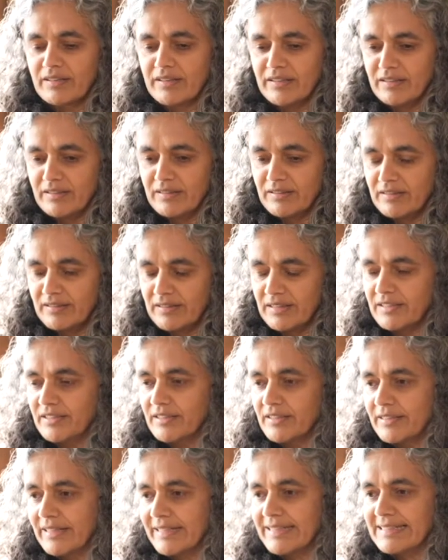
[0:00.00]
In the
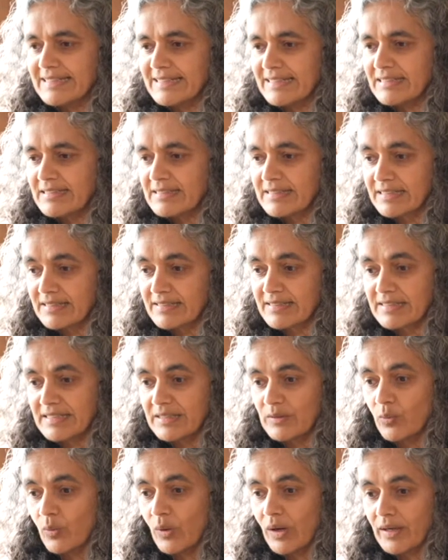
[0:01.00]
year
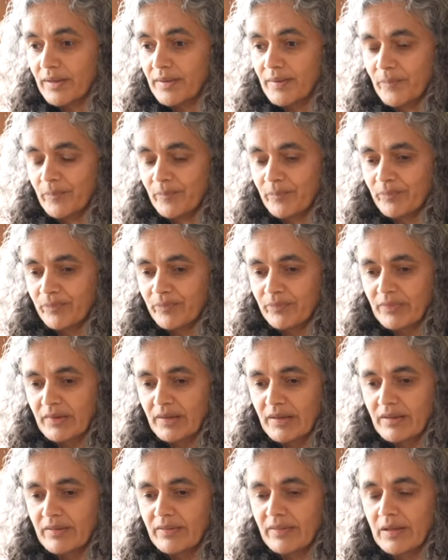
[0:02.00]
1861,
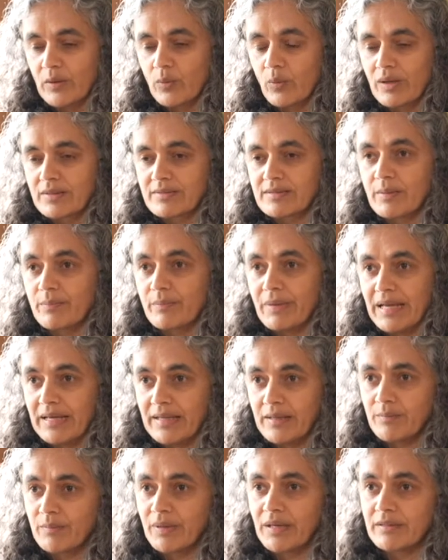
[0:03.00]
there was a
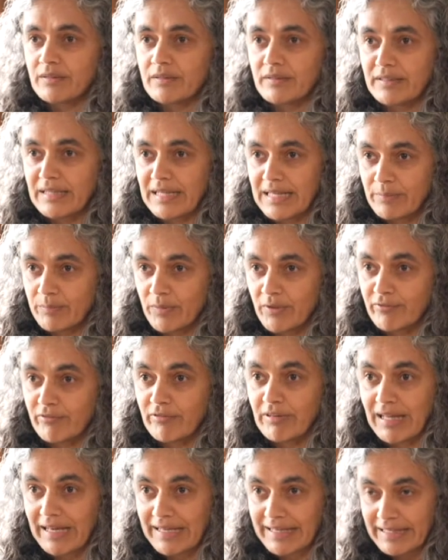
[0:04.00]
man by the name of
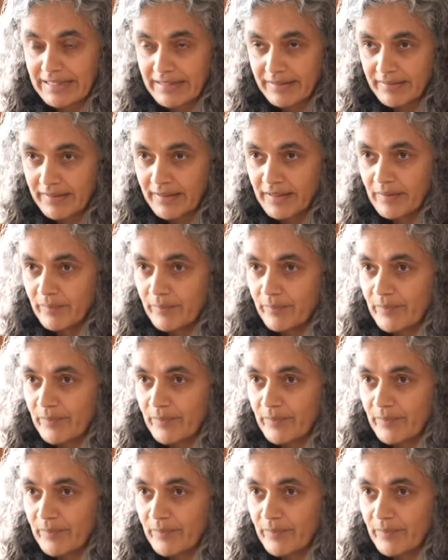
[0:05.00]
Lahiri.